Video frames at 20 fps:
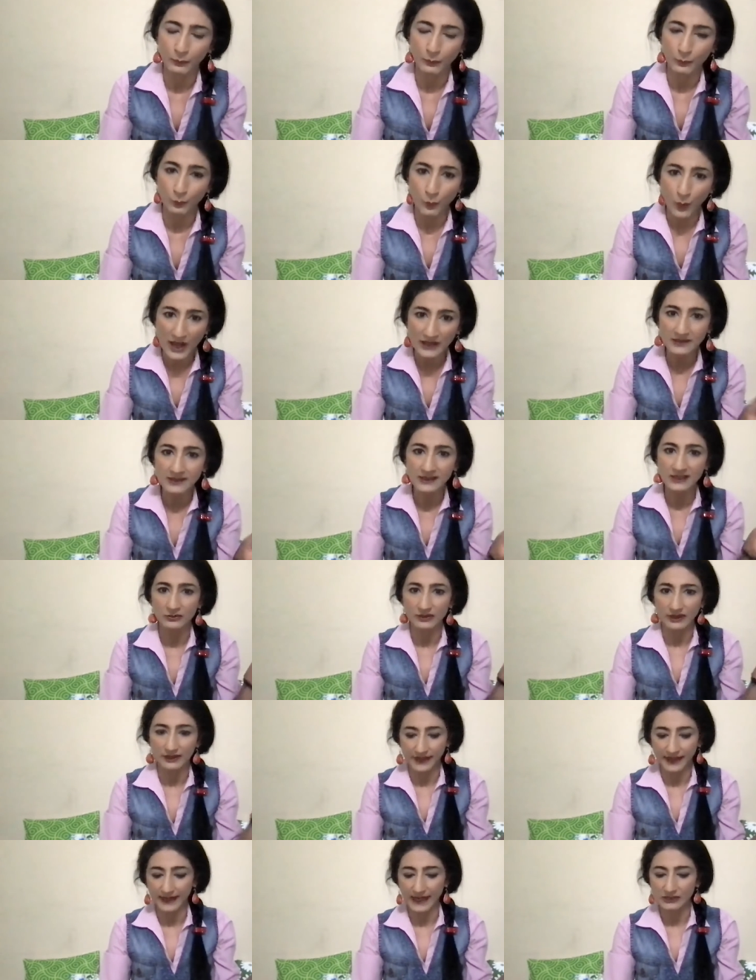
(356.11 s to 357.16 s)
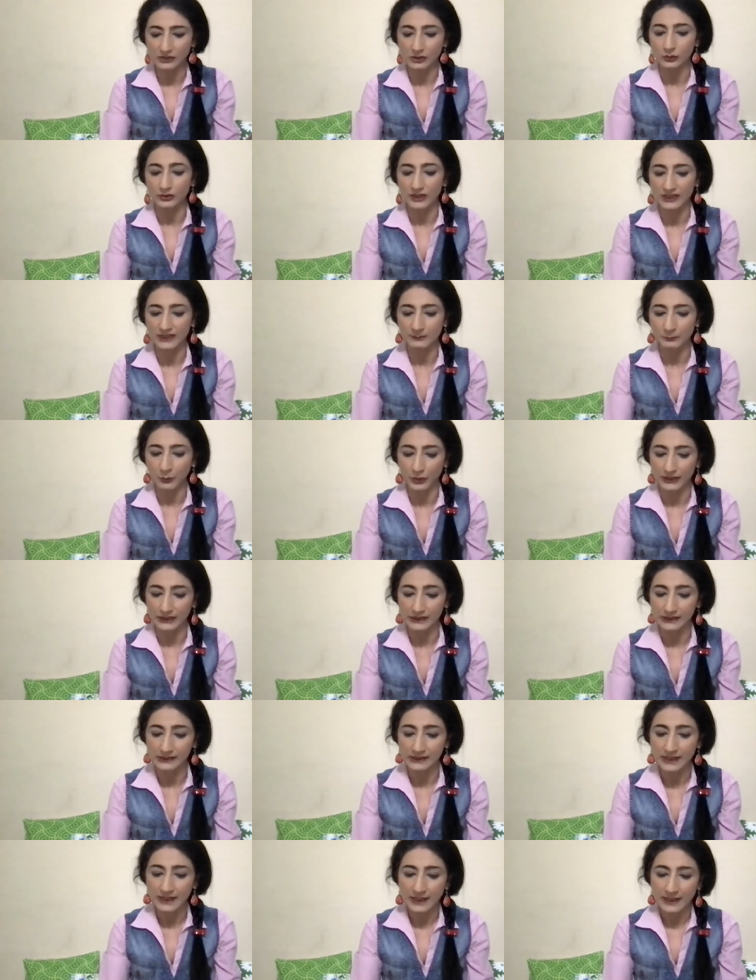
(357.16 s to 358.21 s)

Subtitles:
once they get to this point?